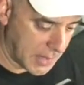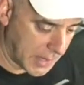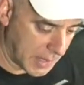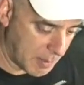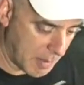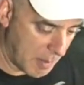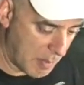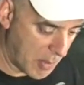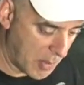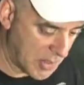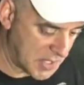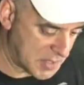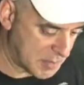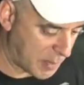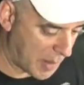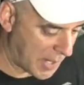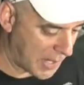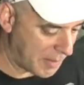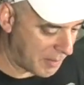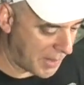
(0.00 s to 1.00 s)
I got my boy
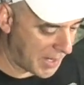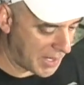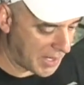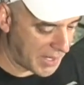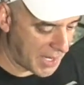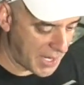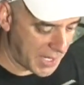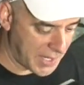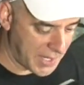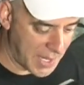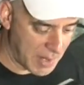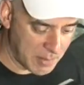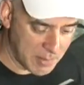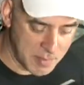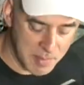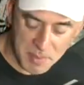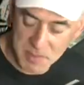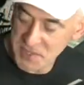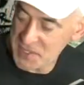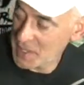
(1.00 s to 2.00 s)
Spider-Man hanging out
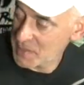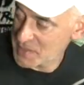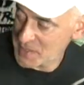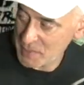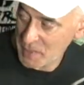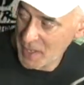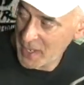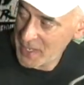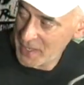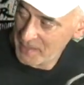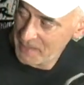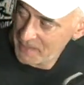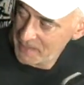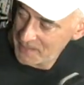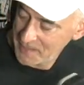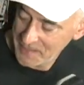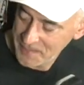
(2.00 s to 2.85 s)
with me. What's up, Spidey?